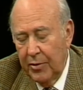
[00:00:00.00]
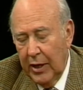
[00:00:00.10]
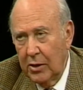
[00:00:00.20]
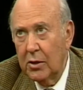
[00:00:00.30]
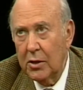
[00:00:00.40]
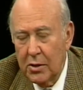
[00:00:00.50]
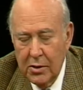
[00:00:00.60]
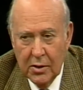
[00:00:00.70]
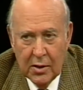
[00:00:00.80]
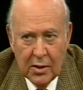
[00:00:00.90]
Yeah, he's a cute
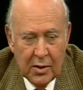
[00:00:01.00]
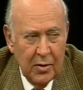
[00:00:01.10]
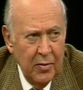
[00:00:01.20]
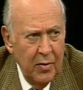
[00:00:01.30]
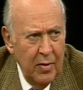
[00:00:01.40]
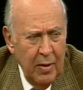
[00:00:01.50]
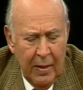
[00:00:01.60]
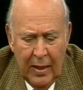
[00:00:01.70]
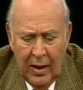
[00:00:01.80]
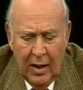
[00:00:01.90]
man.
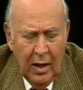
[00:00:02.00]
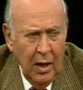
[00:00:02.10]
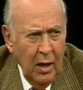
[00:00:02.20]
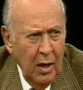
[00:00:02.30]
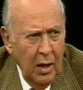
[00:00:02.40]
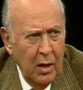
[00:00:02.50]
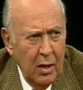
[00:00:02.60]
No, who else